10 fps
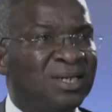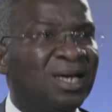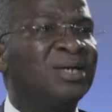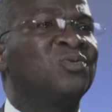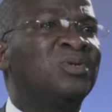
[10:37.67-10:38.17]

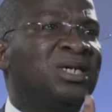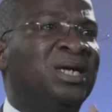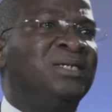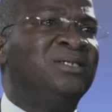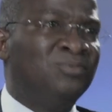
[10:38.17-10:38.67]
That's what
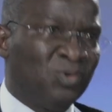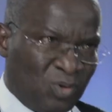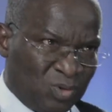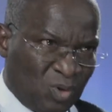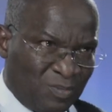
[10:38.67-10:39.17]
eligible
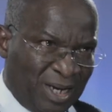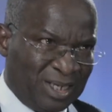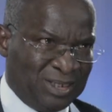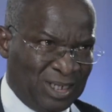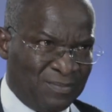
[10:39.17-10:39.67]
customer
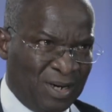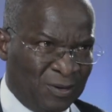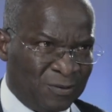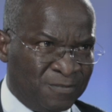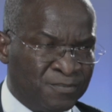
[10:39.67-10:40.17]
is about.